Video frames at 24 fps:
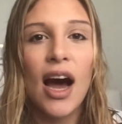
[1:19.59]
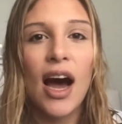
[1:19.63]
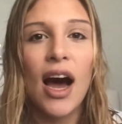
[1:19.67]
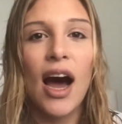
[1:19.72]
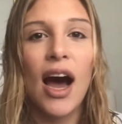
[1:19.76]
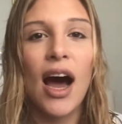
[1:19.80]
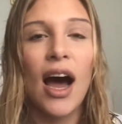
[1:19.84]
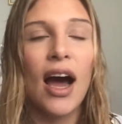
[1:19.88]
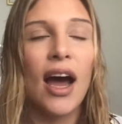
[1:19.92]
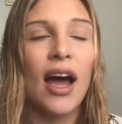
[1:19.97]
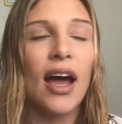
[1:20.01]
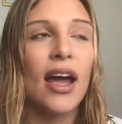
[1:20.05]

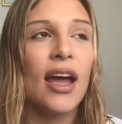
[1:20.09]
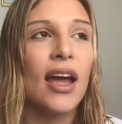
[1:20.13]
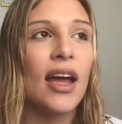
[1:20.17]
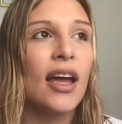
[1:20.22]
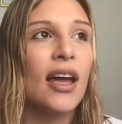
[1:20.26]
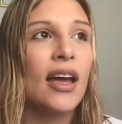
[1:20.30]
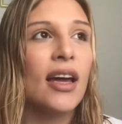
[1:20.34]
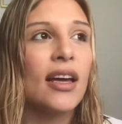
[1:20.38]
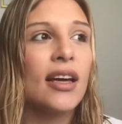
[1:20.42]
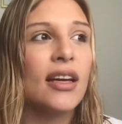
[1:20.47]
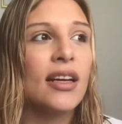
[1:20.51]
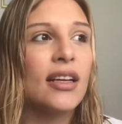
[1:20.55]

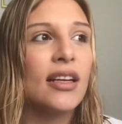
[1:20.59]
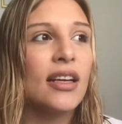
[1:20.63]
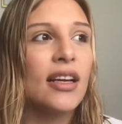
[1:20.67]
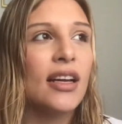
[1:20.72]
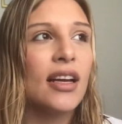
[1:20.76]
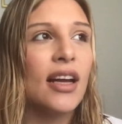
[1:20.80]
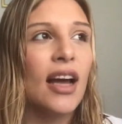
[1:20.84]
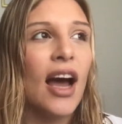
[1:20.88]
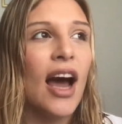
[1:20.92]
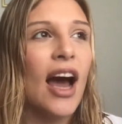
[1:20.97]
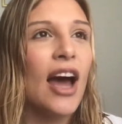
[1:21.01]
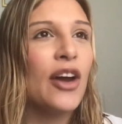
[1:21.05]
I
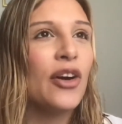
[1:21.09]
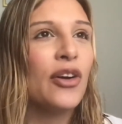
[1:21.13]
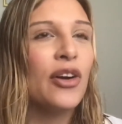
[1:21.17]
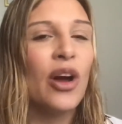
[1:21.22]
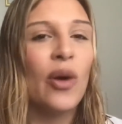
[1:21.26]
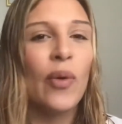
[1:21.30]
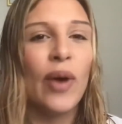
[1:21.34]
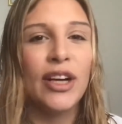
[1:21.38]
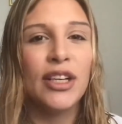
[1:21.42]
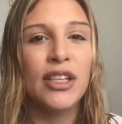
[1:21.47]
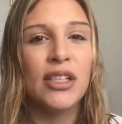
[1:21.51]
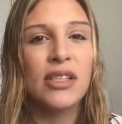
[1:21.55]
don't
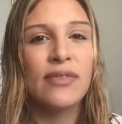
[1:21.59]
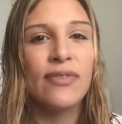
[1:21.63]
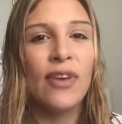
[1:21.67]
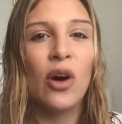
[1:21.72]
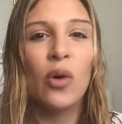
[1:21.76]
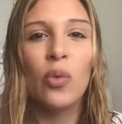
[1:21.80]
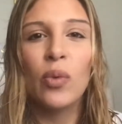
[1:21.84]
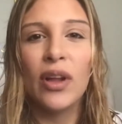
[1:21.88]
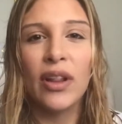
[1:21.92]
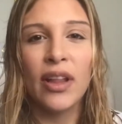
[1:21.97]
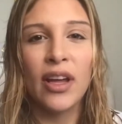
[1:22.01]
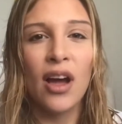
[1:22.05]
know, I just
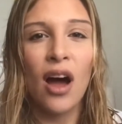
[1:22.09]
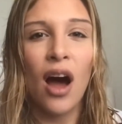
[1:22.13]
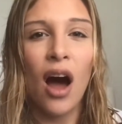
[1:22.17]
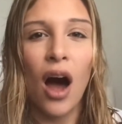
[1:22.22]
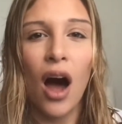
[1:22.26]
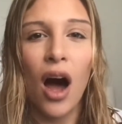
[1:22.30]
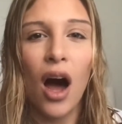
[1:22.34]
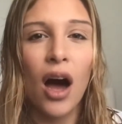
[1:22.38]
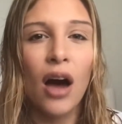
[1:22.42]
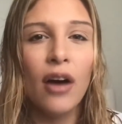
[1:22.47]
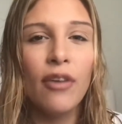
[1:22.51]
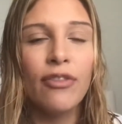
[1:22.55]
felt really
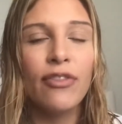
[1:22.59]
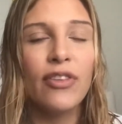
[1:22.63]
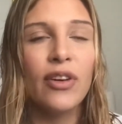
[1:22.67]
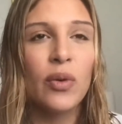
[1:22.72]
off.